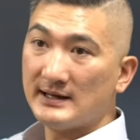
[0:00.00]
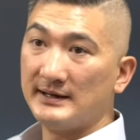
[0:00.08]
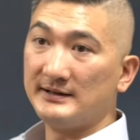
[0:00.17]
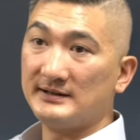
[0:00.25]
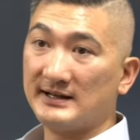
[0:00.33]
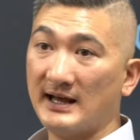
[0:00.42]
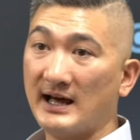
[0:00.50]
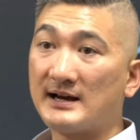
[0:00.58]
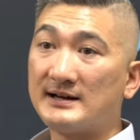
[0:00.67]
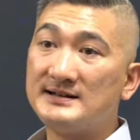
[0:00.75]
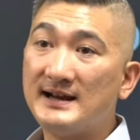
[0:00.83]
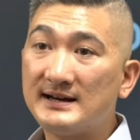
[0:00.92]
to get an
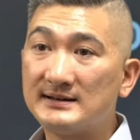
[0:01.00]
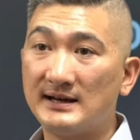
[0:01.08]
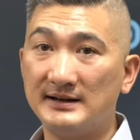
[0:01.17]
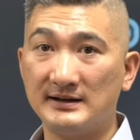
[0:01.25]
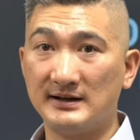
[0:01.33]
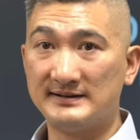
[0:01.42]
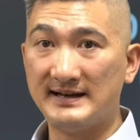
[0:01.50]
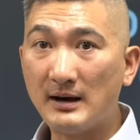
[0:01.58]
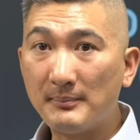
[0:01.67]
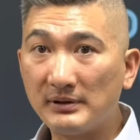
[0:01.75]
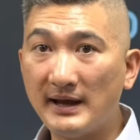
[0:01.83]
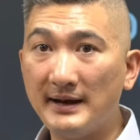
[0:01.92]
architect, I need to get a
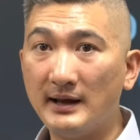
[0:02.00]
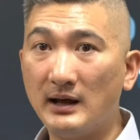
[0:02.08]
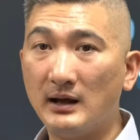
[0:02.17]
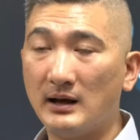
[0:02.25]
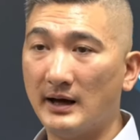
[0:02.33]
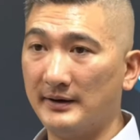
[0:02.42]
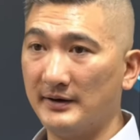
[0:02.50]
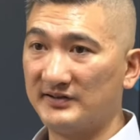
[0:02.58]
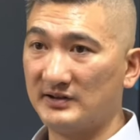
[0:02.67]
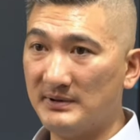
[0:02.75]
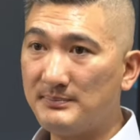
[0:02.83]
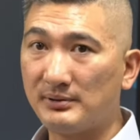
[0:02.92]
town planner, I need to
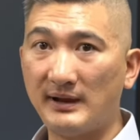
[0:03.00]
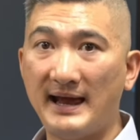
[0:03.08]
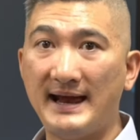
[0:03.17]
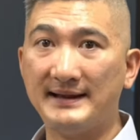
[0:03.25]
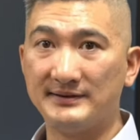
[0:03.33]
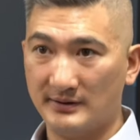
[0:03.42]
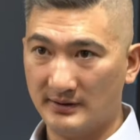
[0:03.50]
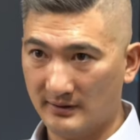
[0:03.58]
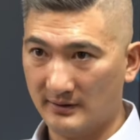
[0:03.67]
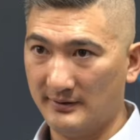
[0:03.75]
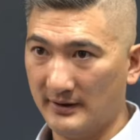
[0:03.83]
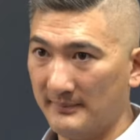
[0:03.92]
submit plans, and blah,
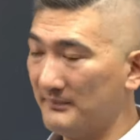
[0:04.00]
blah, blah,